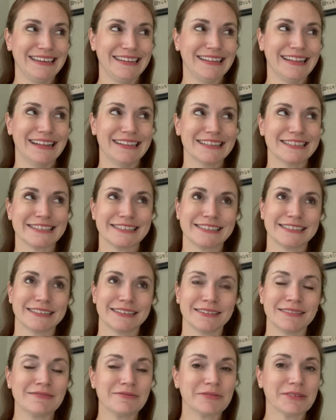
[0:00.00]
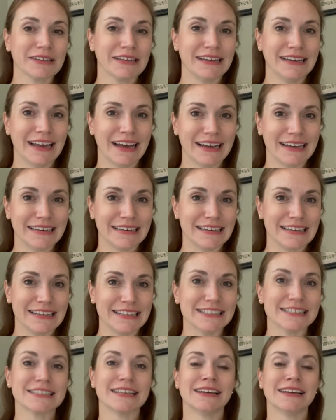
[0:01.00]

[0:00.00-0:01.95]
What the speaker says: that's really 90s.